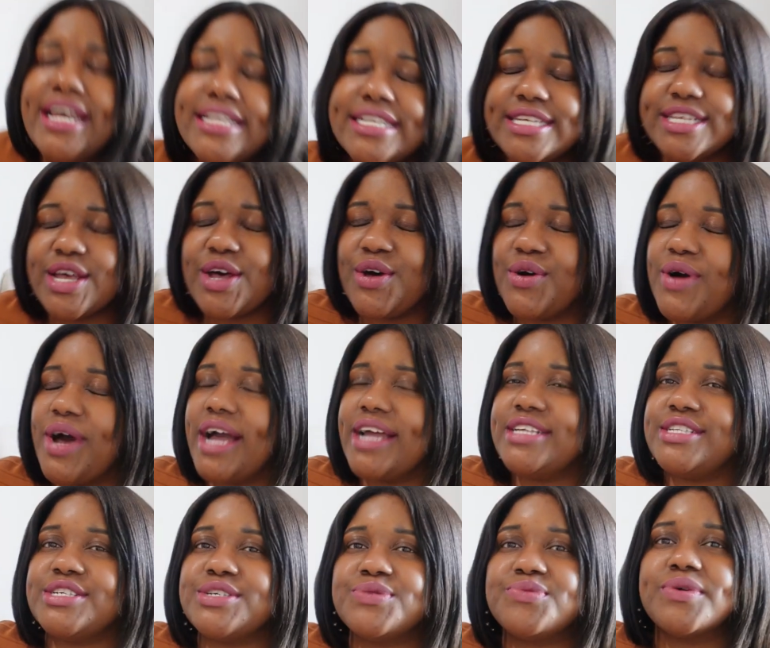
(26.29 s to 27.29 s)
so I
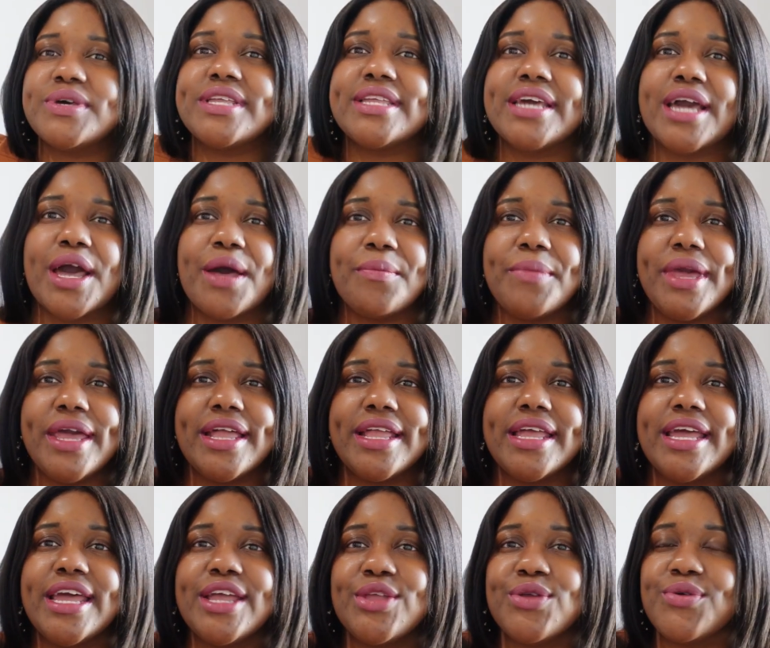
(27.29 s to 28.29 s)
just wanted to come in
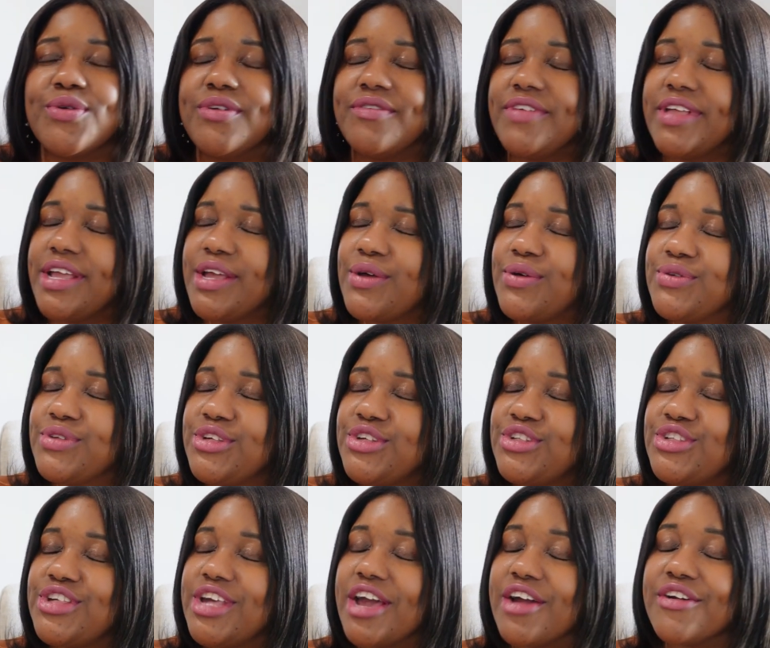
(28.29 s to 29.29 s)
and do a video to
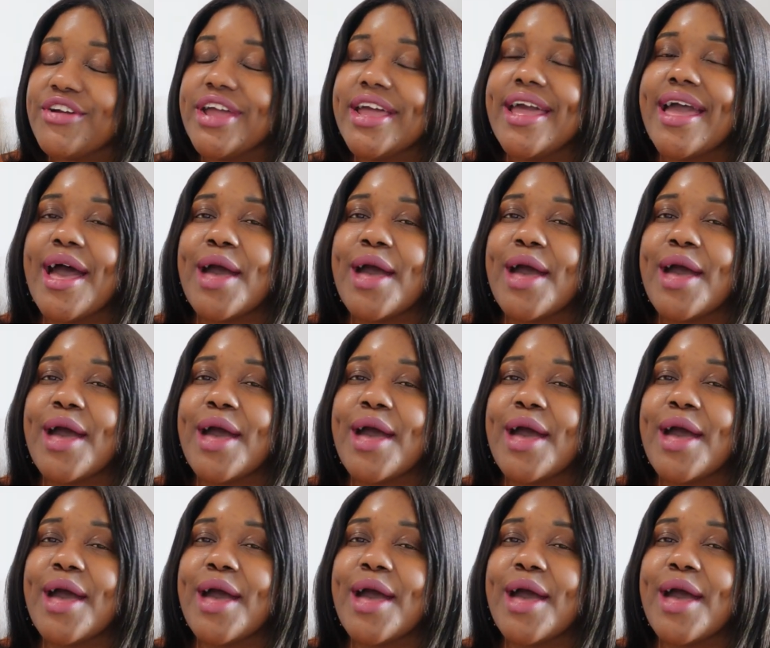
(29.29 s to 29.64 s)
share it.